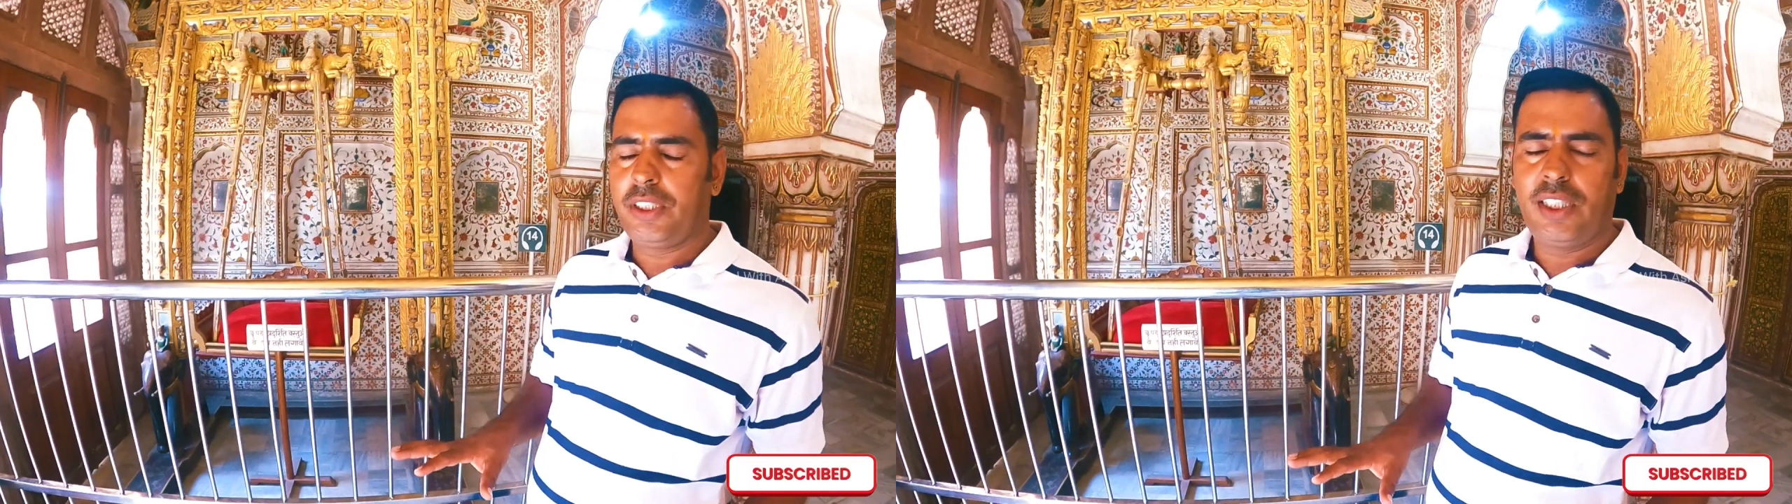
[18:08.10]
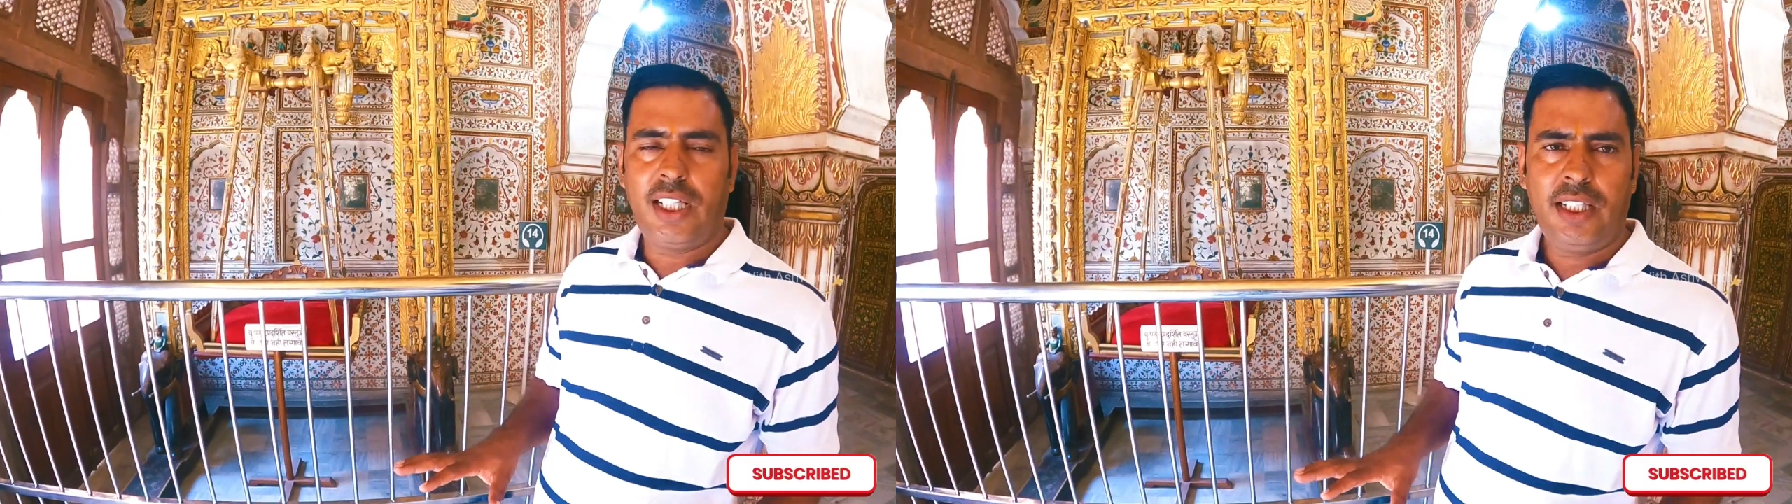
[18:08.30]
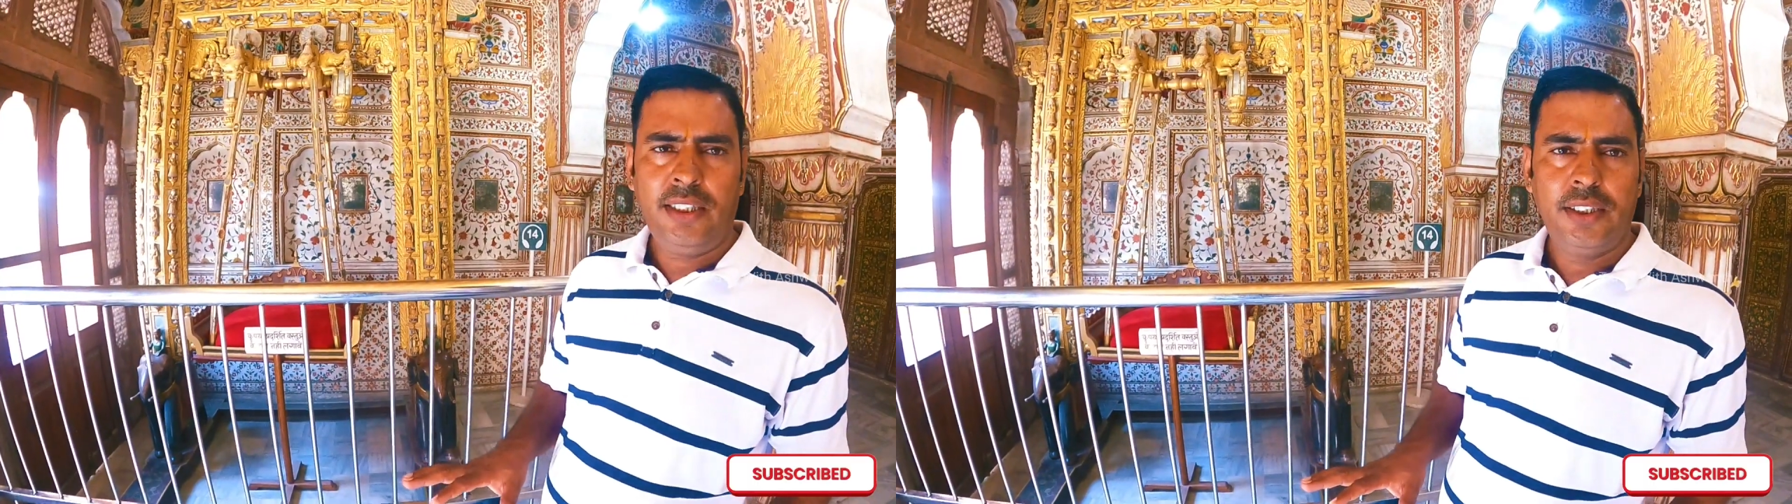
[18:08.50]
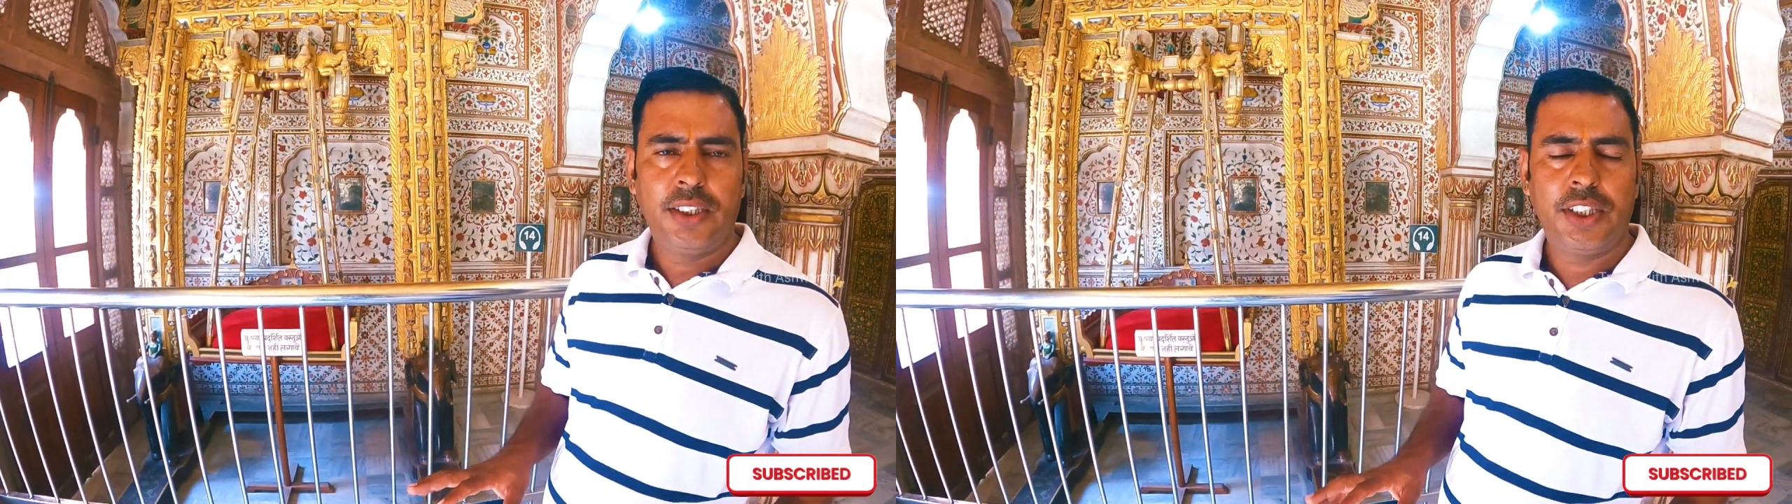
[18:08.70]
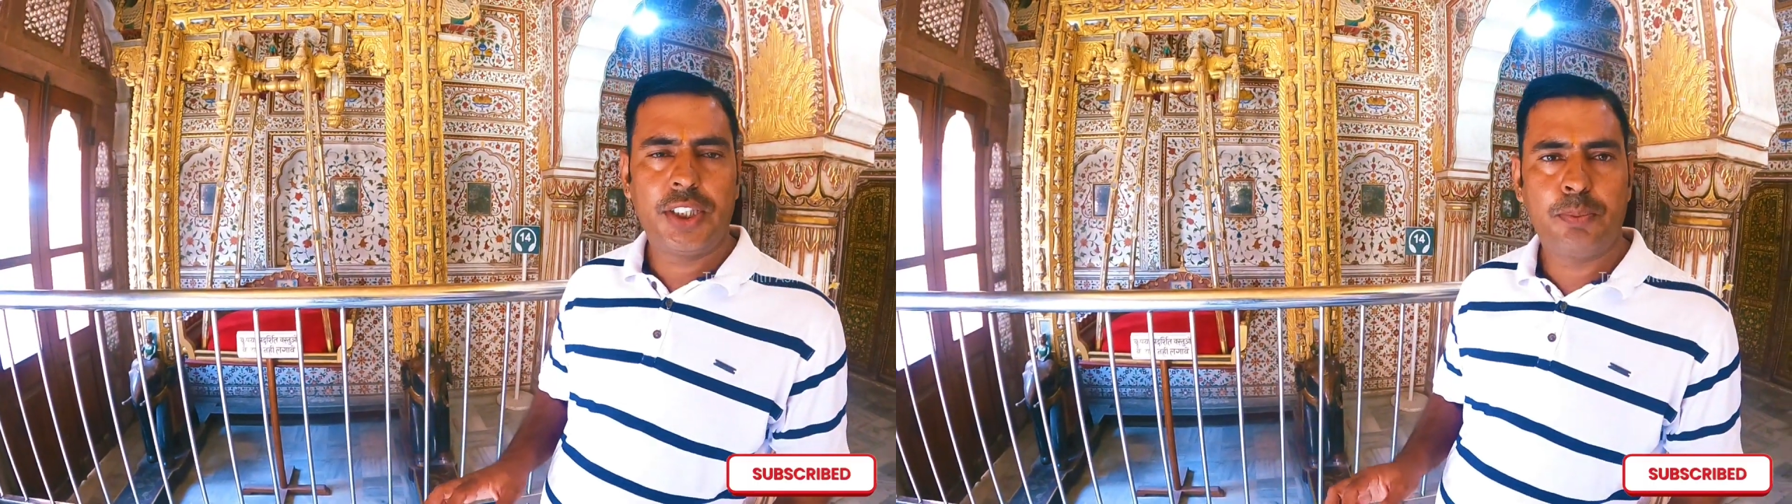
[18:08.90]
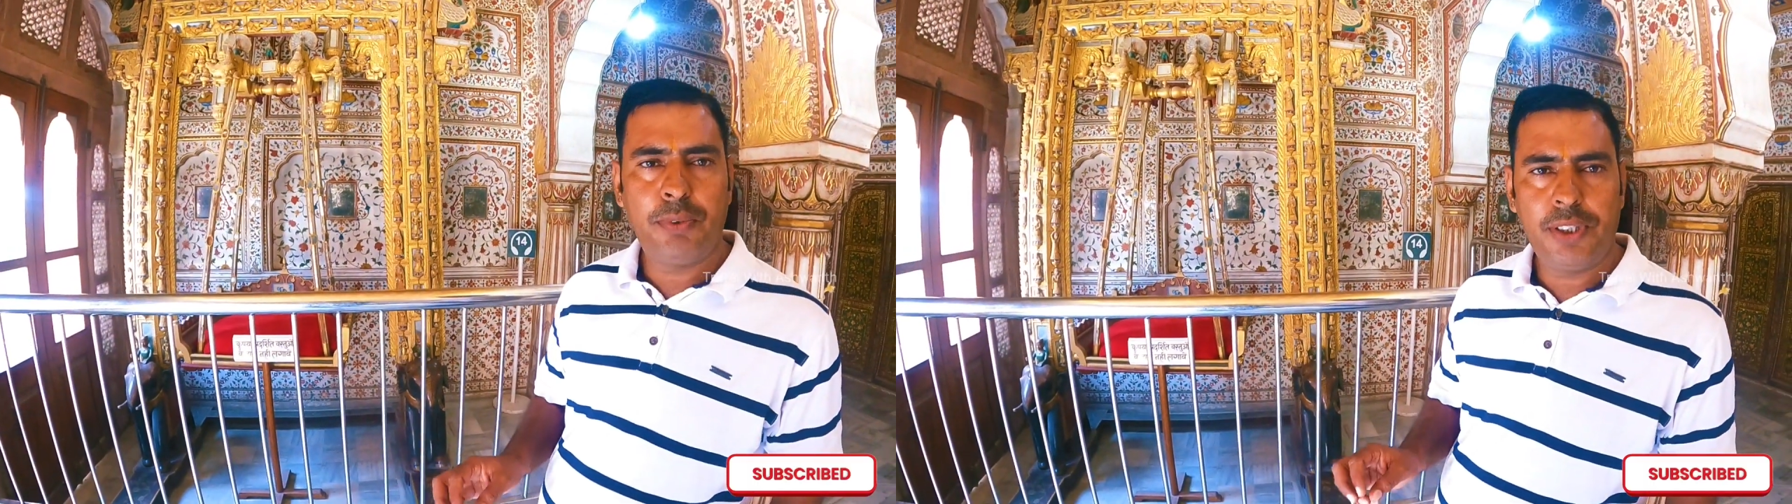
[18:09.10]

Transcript: Mandar. It's